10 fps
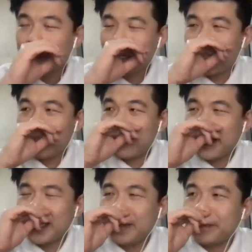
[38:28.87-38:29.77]
But then
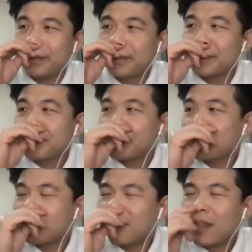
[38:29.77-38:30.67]

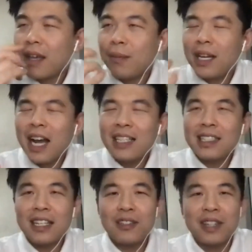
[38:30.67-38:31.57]
I
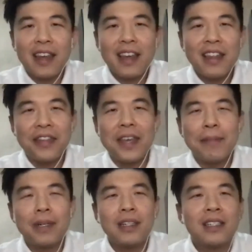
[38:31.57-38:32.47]
started to think
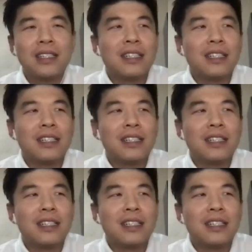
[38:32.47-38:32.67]
deeper.